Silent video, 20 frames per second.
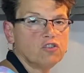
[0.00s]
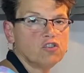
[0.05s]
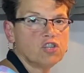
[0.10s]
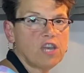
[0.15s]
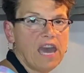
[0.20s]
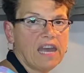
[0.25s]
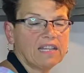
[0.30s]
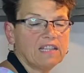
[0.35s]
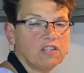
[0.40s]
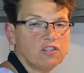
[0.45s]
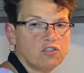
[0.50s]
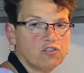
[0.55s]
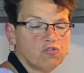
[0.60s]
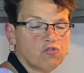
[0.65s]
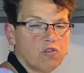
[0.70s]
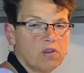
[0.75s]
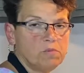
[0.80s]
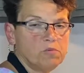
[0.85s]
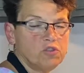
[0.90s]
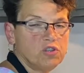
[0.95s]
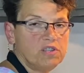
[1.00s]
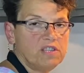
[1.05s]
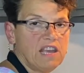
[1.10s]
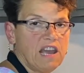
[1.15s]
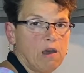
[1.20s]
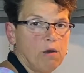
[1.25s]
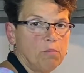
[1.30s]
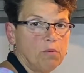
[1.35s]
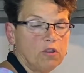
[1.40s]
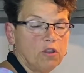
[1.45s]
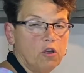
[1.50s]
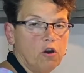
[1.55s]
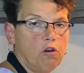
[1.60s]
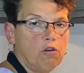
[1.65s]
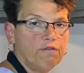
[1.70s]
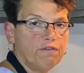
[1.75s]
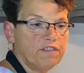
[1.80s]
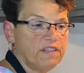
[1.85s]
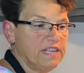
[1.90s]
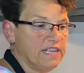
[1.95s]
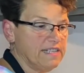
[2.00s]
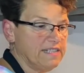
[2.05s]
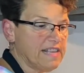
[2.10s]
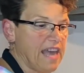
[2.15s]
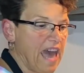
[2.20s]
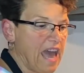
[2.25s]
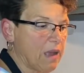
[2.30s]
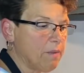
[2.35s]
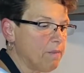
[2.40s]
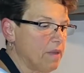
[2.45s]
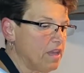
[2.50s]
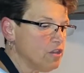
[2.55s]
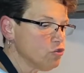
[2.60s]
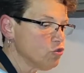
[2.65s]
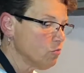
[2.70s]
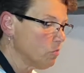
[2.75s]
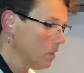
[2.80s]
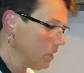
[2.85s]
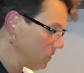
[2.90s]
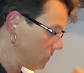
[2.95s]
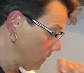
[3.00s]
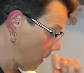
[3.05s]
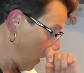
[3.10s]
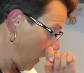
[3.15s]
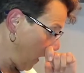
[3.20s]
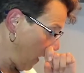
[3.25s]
check the description down below for the exact measurements.